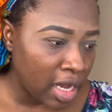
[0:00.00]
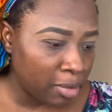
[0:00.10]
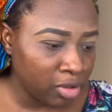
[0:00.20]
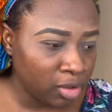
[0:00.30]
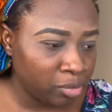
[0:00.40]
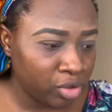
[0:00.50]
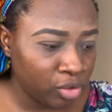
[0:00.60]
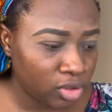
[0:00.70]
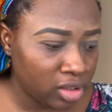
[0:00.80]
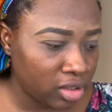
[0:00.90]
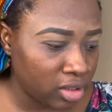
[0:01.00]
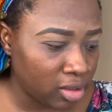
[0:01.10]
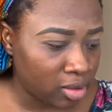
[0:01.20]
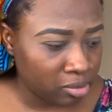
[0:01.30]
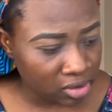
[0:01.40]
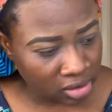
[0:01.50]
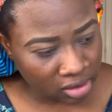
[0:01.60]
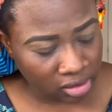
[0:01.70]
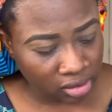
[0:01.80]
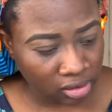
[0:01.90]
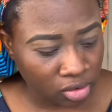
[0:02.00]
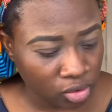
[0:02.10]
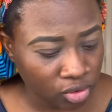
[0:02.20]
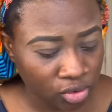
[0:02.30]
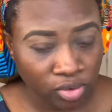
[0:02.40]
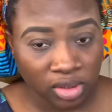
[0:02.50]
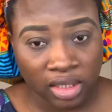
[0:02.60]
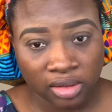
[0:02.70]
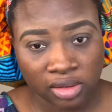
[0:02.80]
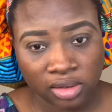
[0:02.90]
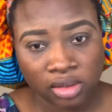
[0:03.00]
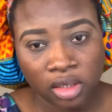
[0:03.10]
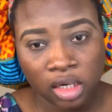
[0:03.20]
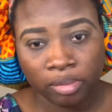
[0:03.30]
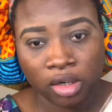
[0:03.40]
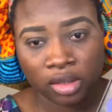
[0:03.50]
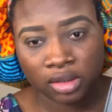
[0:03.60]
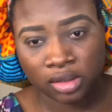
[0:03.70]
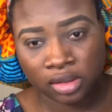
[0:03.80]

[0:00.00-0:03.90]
I'm gonna be using this Coastal Scents hot pot